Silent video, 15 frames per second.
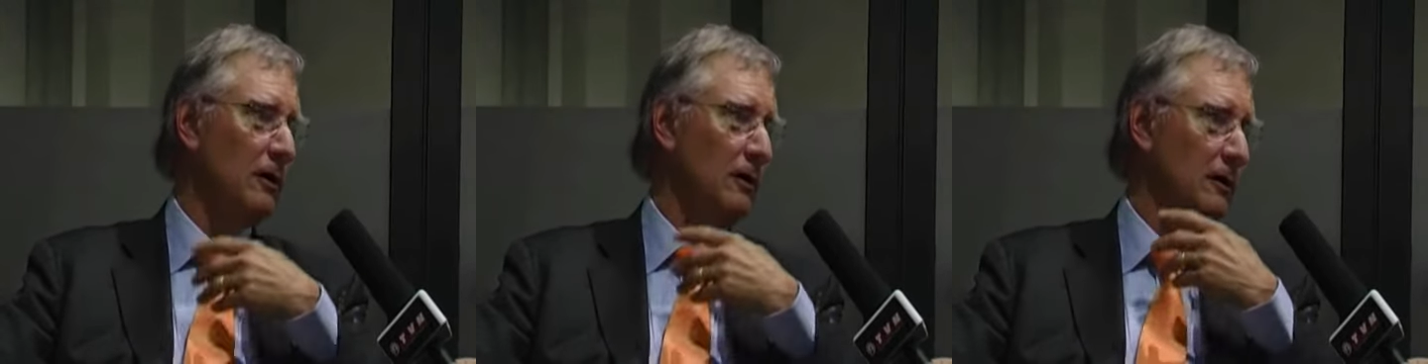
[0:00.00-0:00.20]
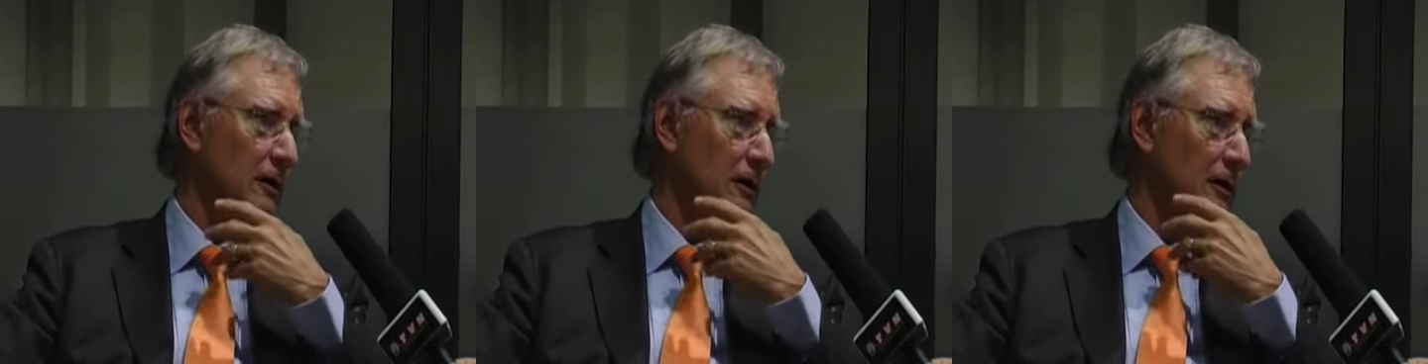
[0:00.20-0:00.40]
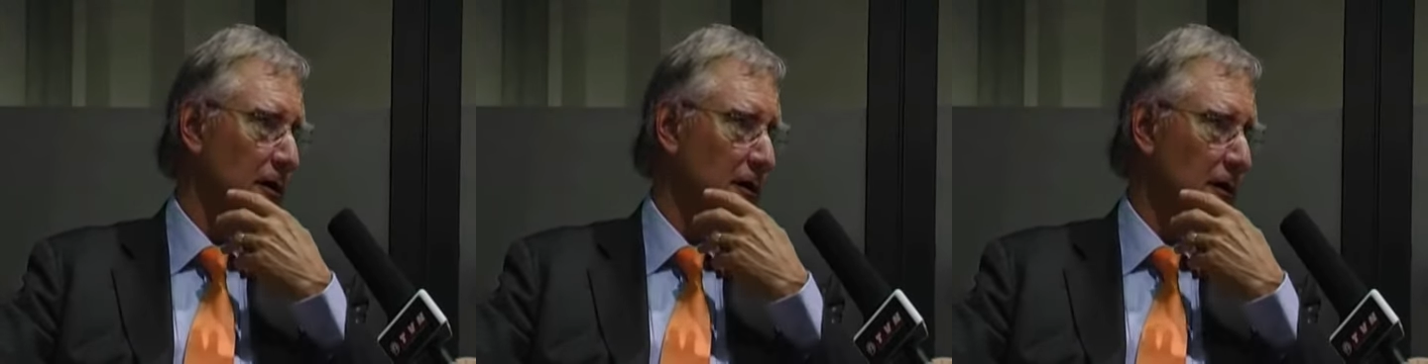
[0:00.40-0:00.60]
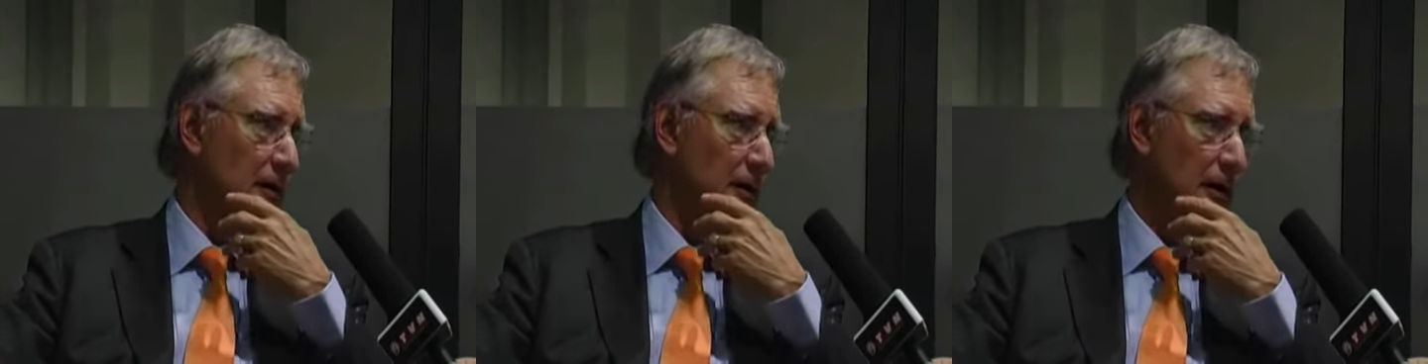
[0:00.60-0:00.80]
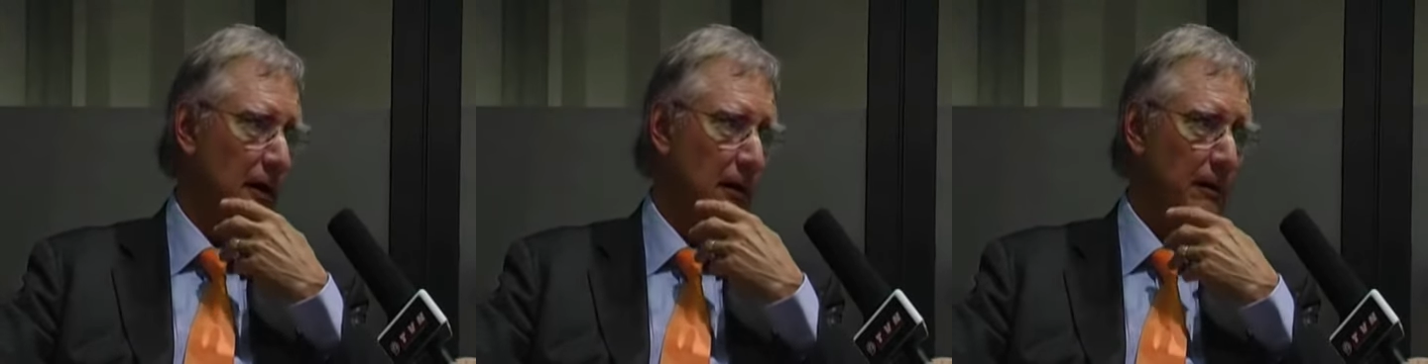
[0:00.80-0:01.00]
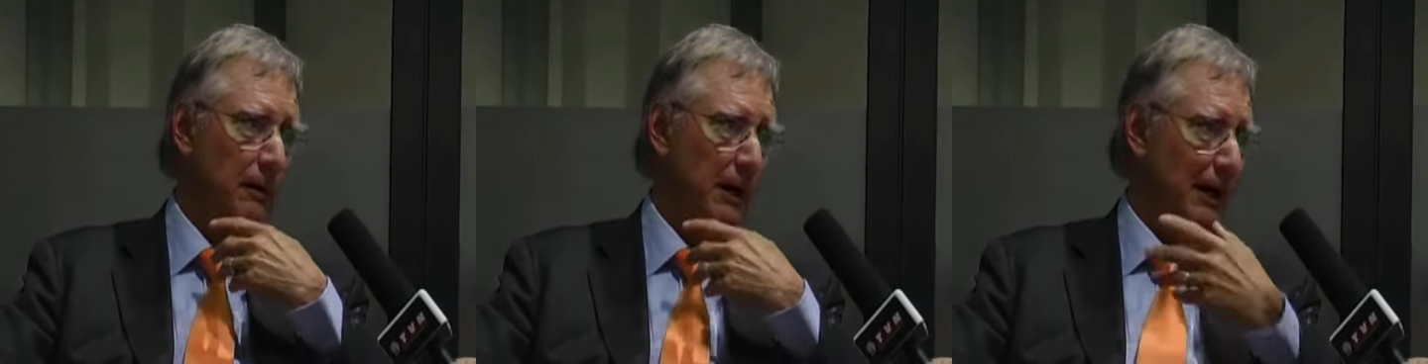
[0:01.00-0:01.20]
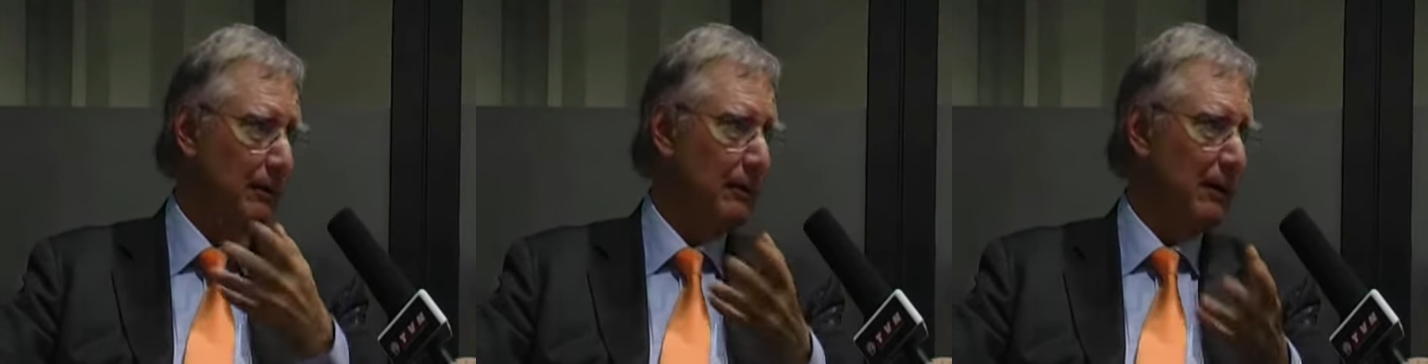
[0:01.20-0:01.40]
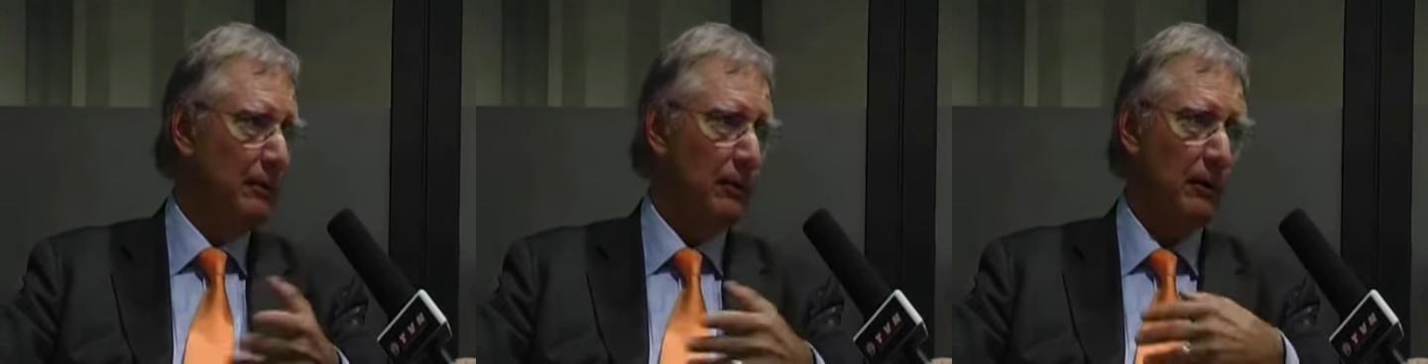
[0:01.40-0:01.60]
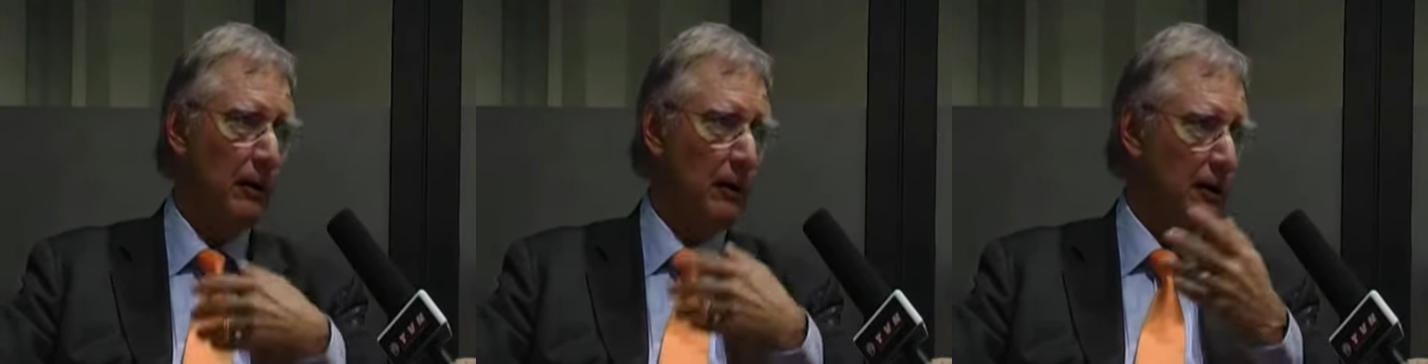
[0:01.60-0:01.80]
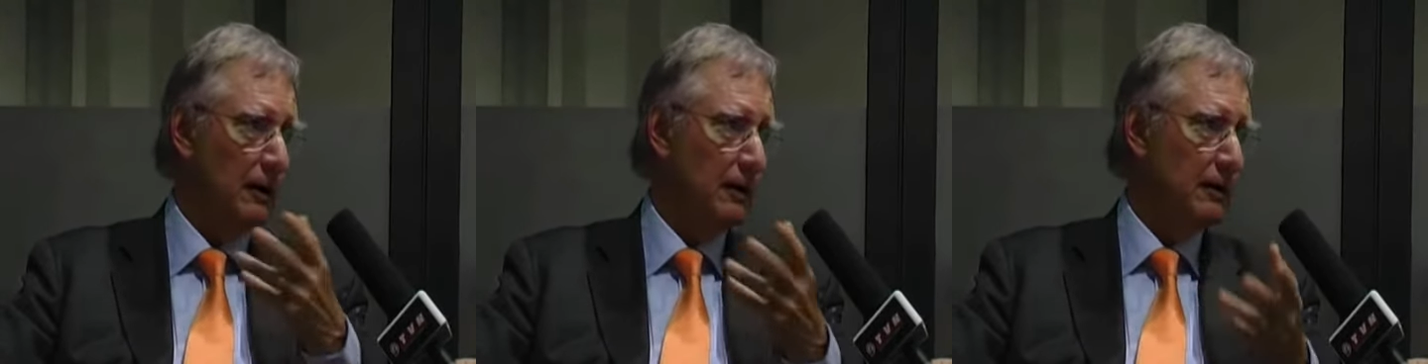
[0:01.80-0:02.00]
you know, many people
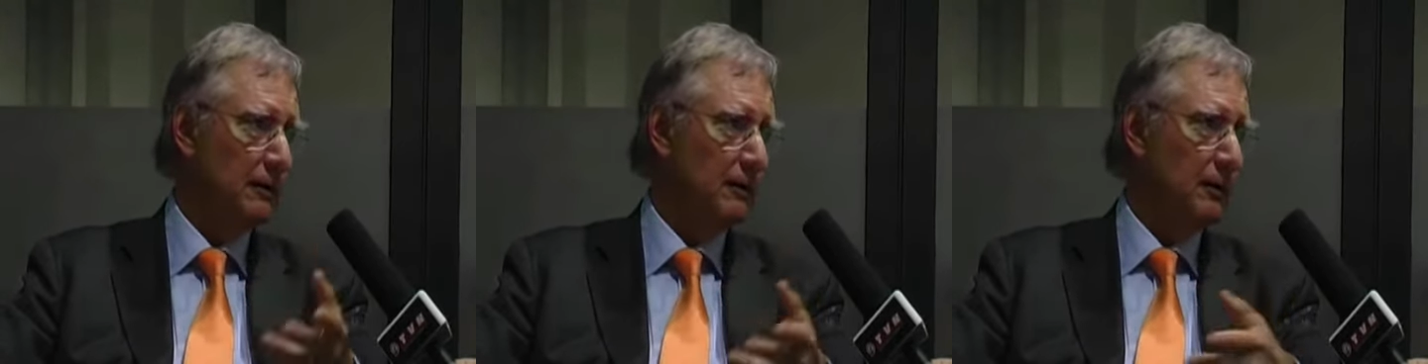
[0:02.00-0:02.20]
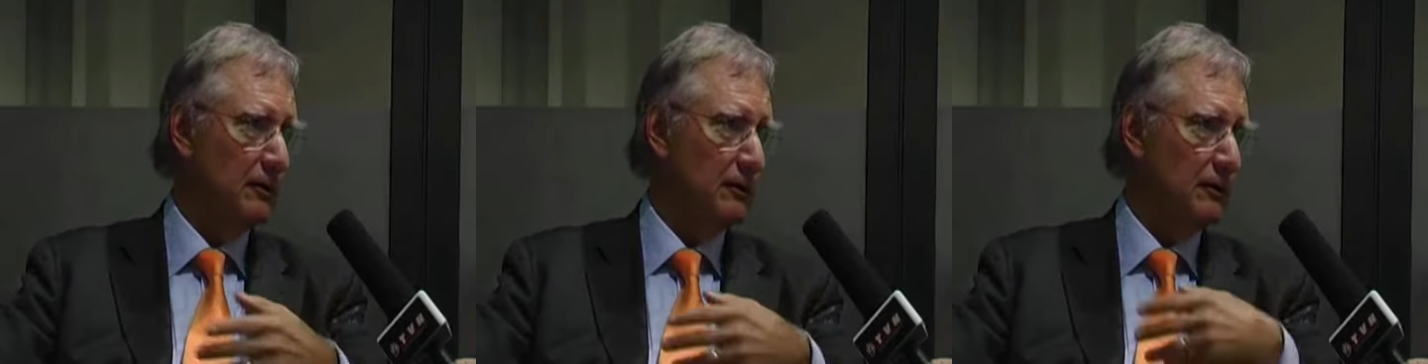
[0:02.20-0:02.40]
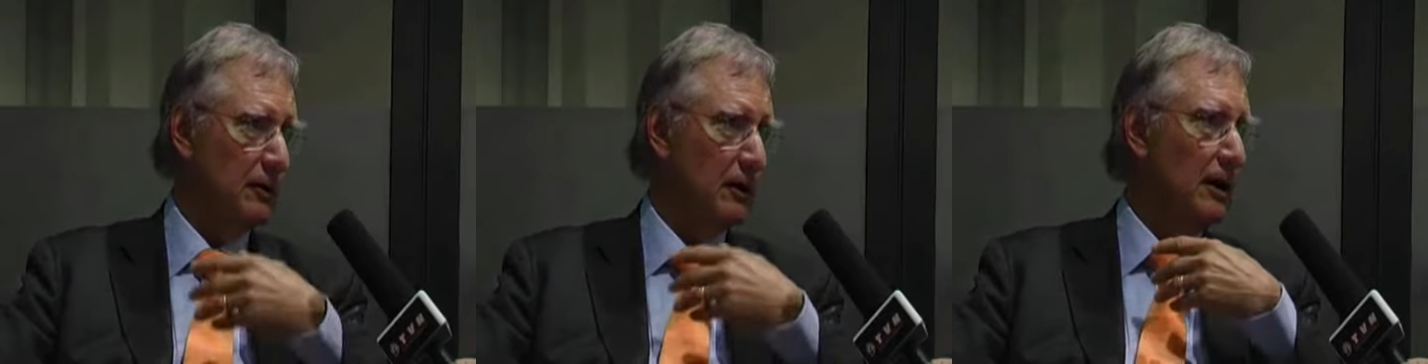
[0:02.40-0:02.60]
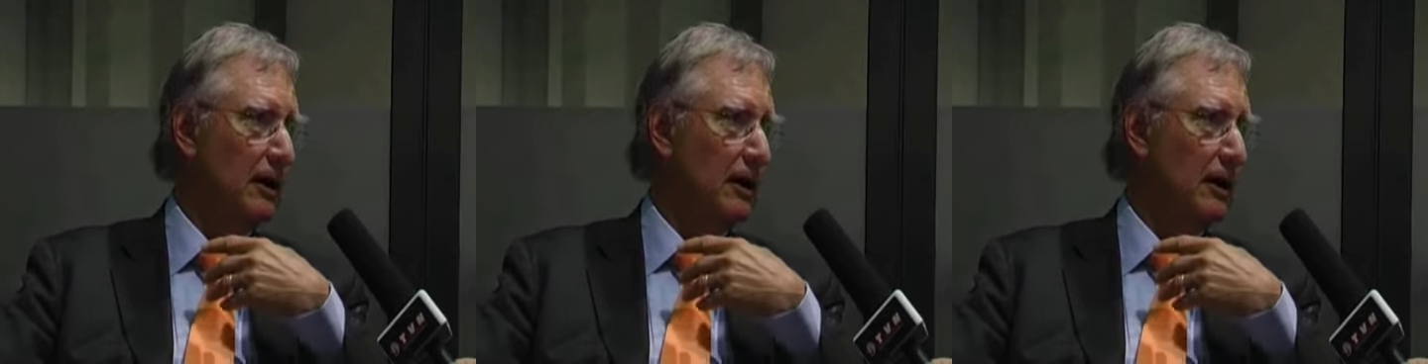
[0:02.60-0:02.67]
call it the most